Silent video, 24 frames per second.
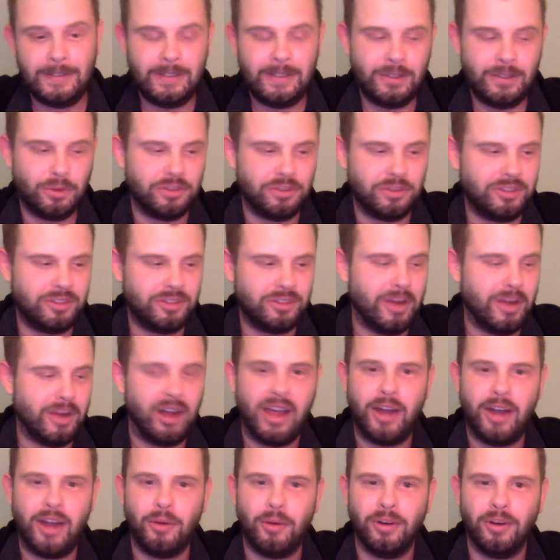We'll see about
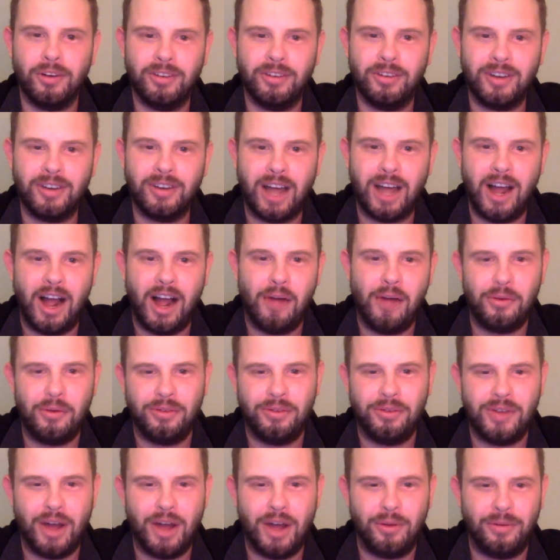Hayward. I
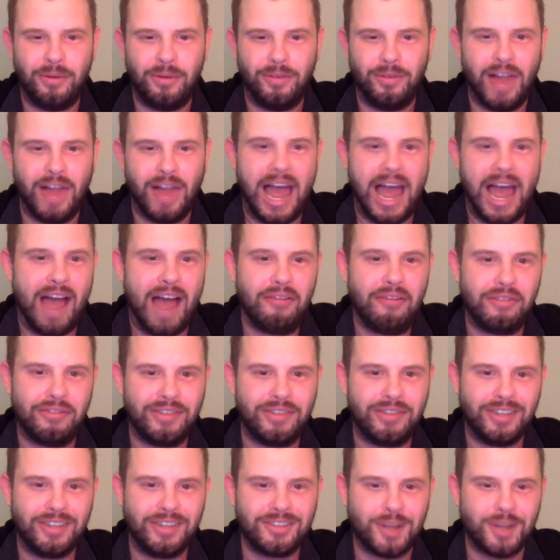would laugh if he
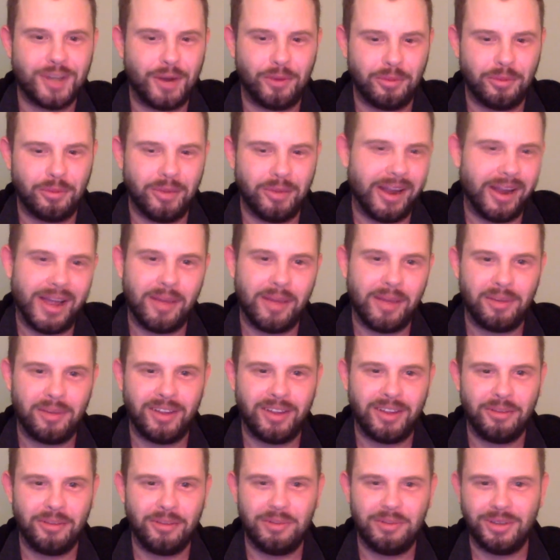signed with Miami. That
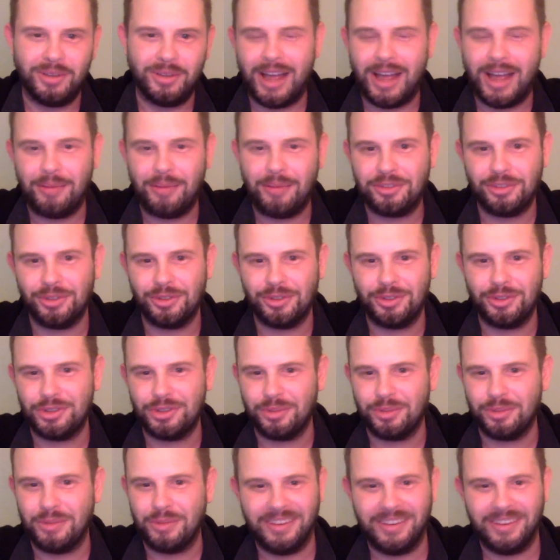would be absolutely
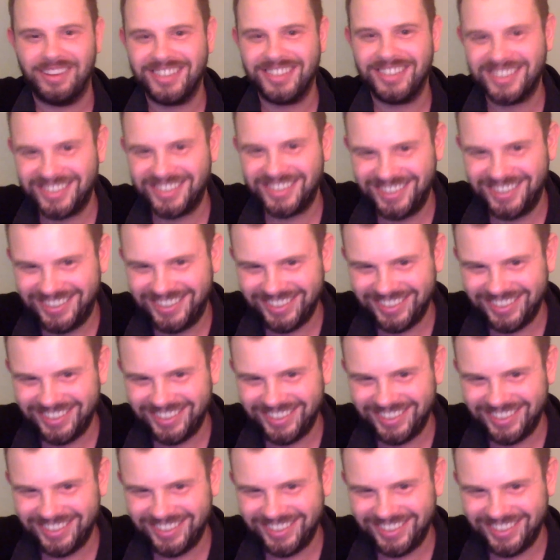tremendous.